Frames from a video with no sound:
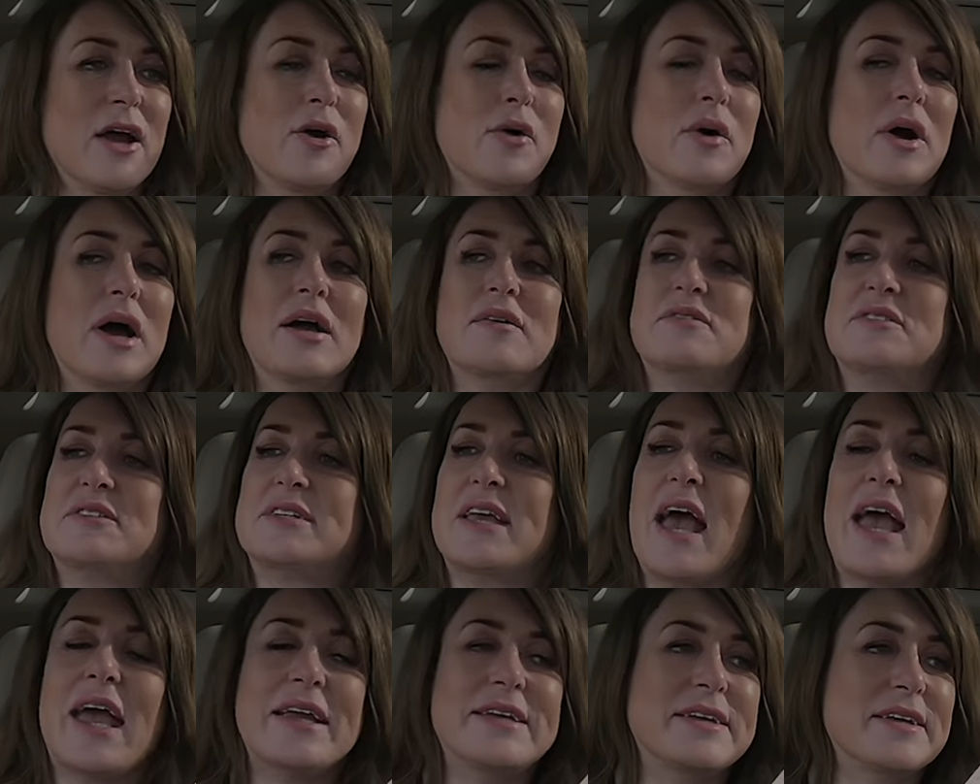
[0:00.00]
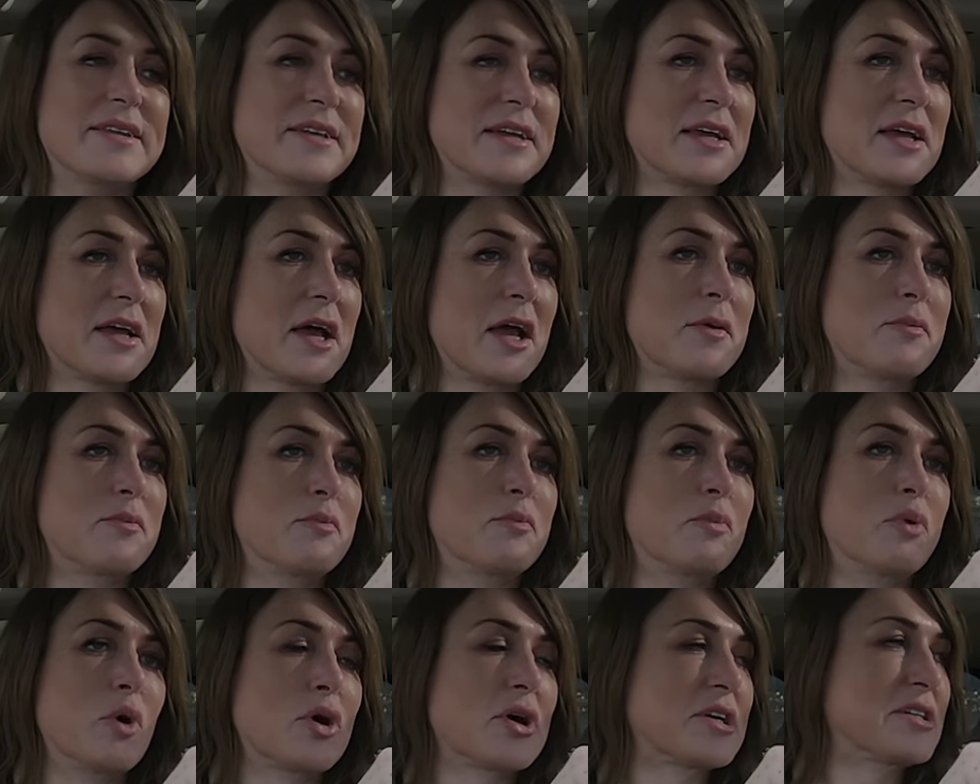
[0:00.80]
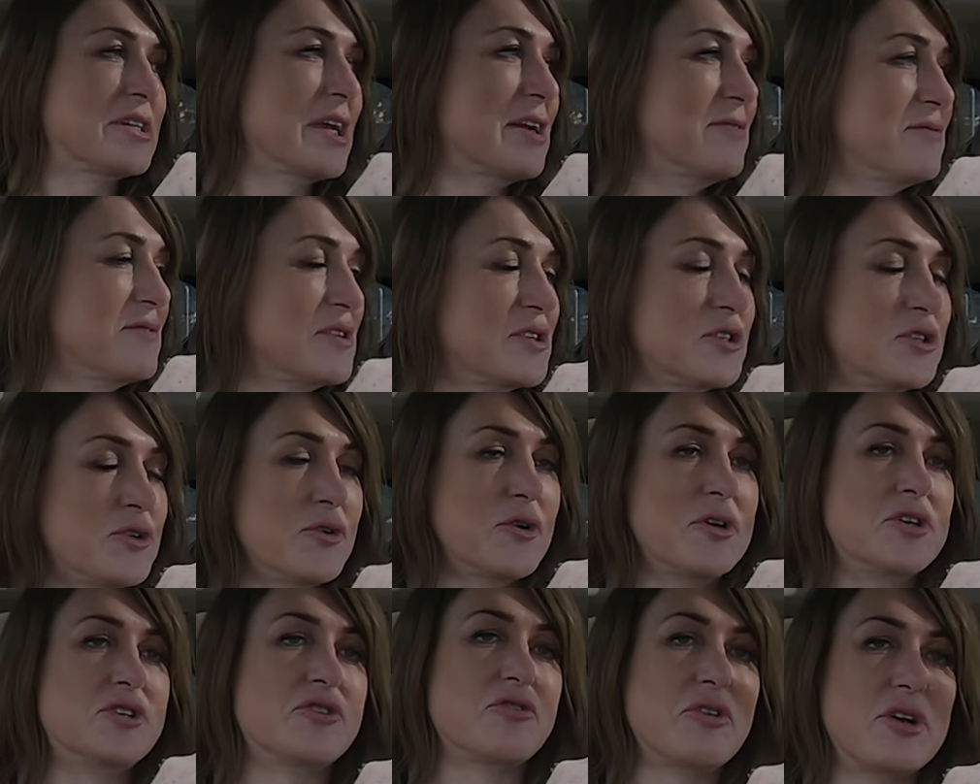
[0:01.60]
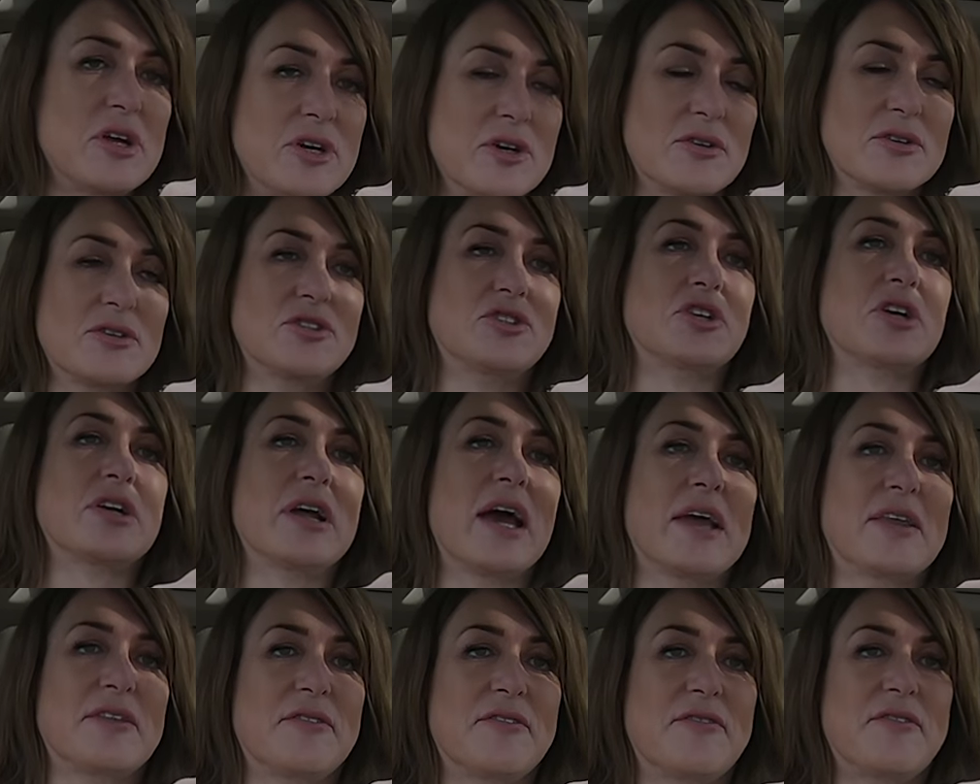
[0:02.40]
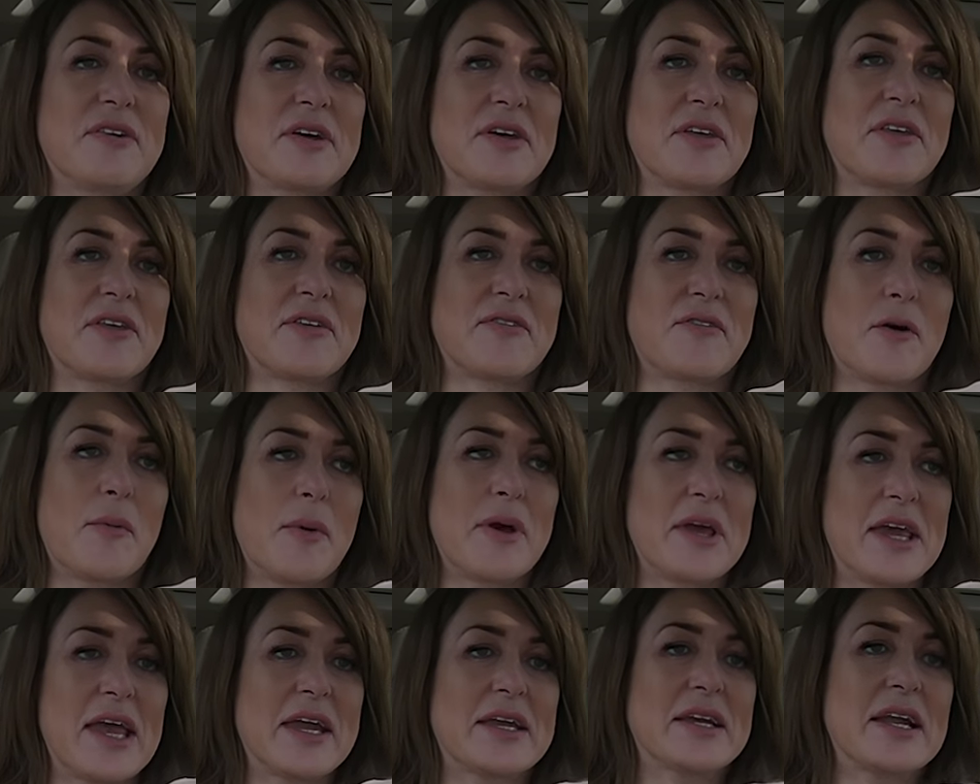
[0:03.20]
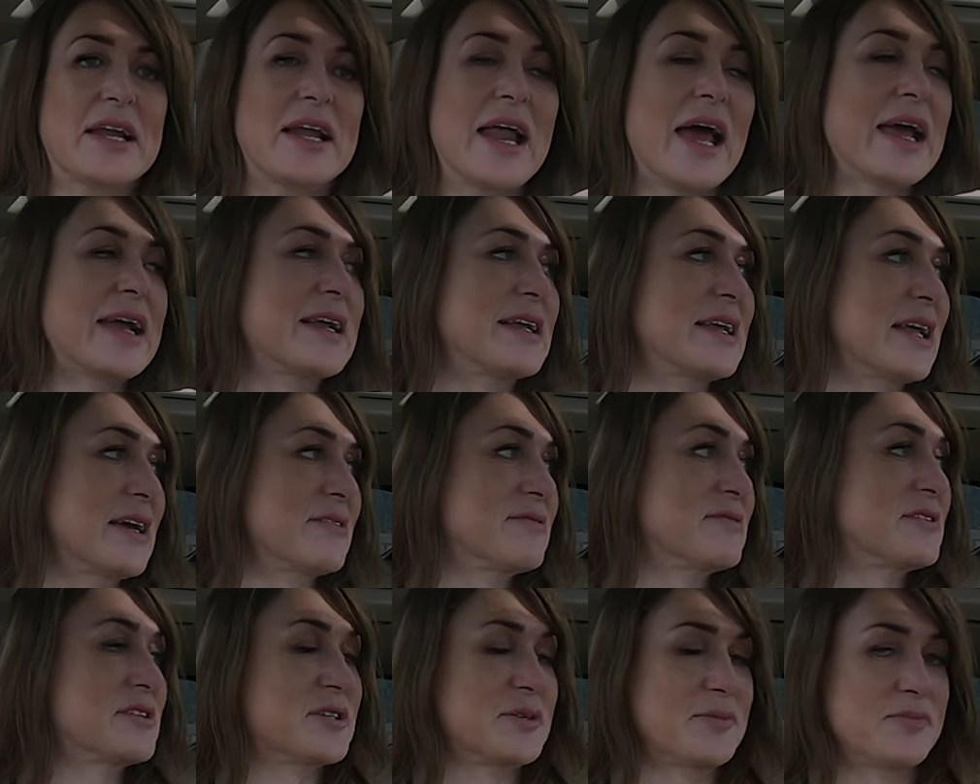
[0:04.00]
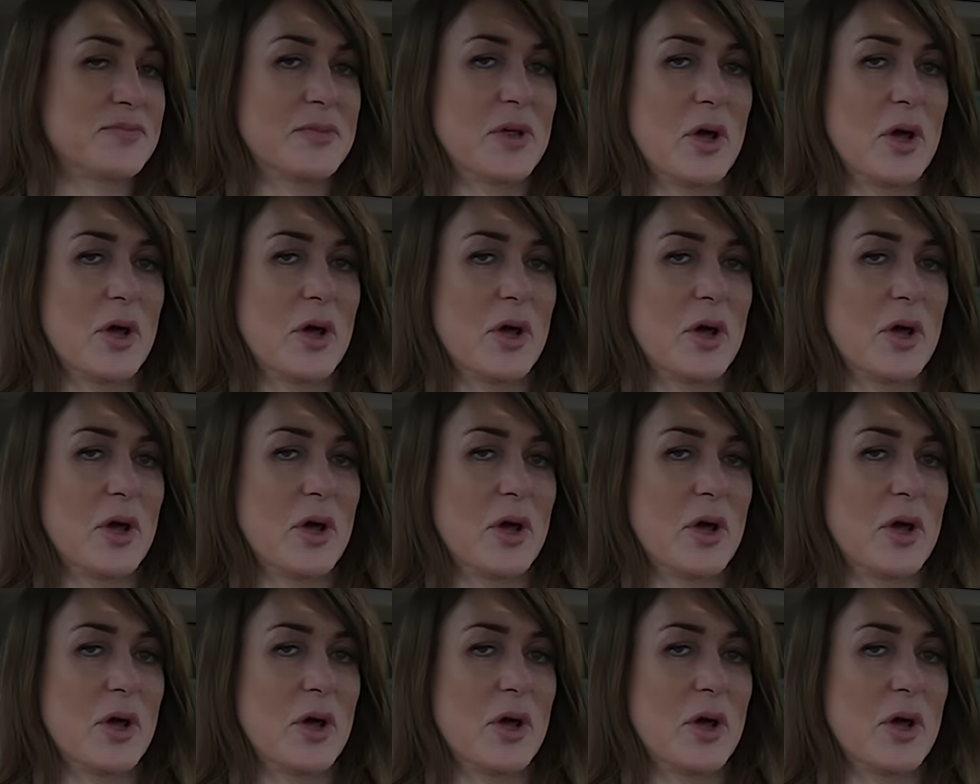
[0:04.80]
Now, I've said that I'm booked in for surgery on July the 5th for my inner leg lift.